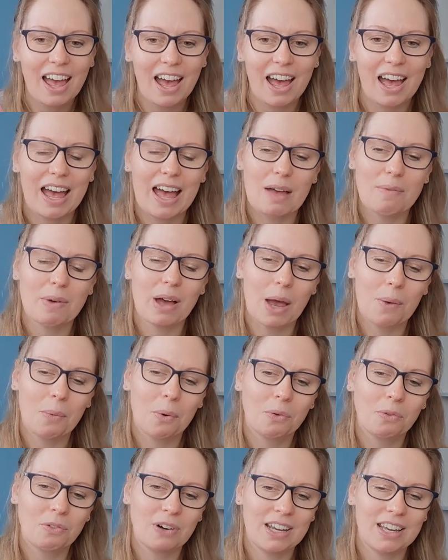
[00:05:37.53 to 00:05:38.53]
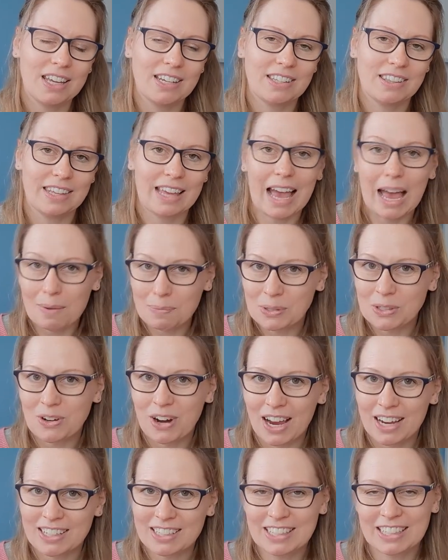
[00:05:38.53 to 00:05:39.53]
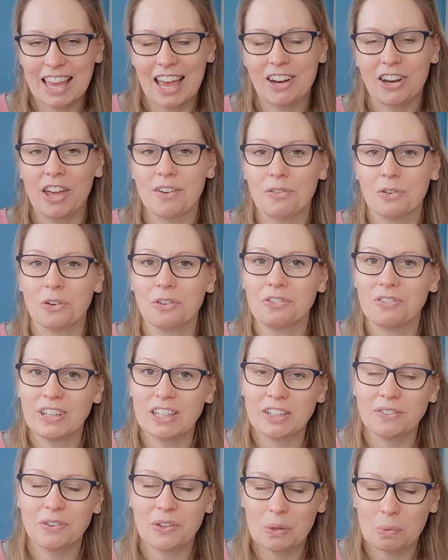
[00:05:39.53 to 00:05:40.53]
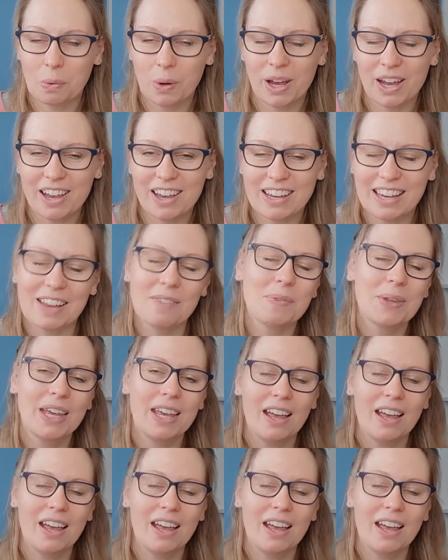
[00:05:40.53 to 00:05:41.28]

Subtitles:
I will read the abstract to get an overall feel for the work.